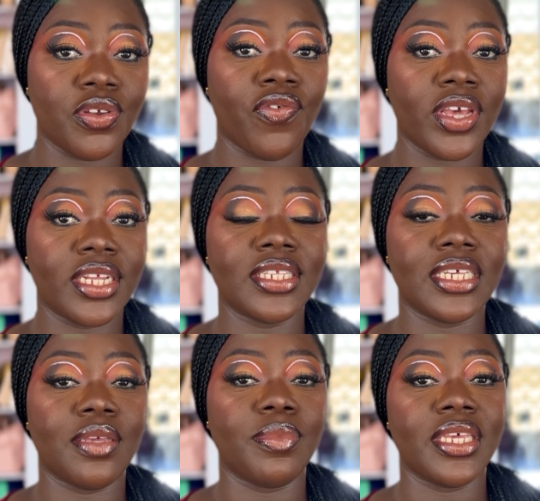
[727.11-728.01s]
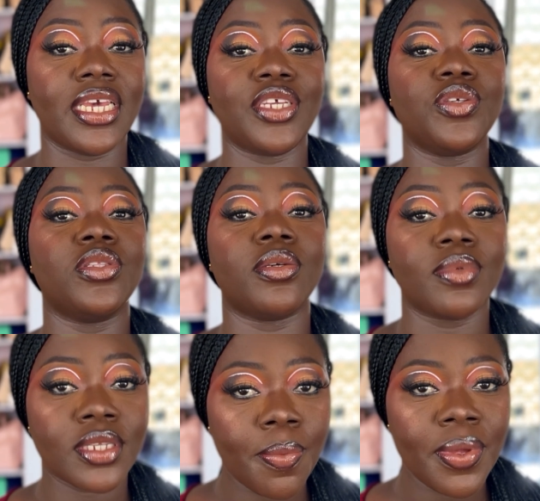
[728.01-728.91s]
don't forget to give me a huge
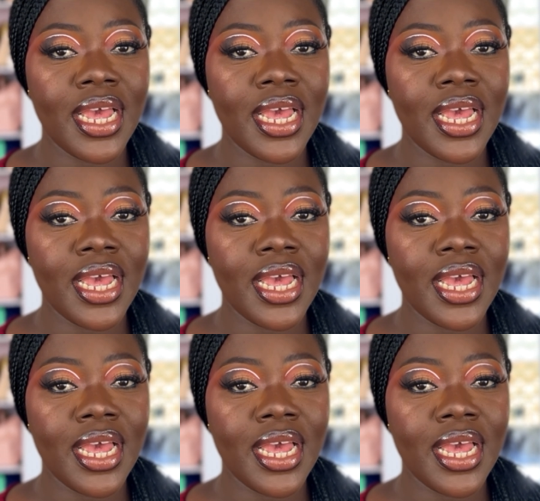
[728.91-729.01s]
thumbs up.